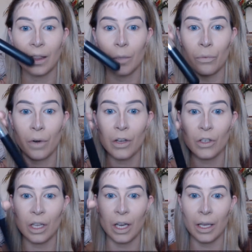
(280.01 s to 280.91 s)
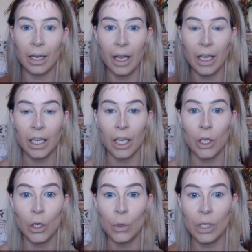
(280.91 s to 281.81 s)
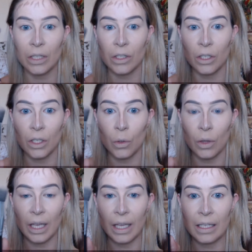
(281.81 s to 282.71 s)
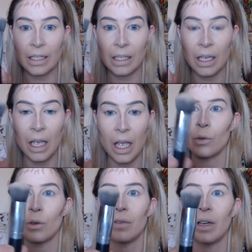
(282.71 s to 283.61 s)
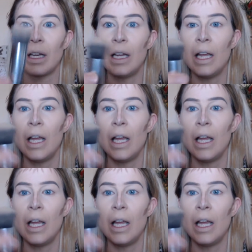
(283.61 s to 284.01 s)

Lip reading: and the brush that I like using to do this, just sort of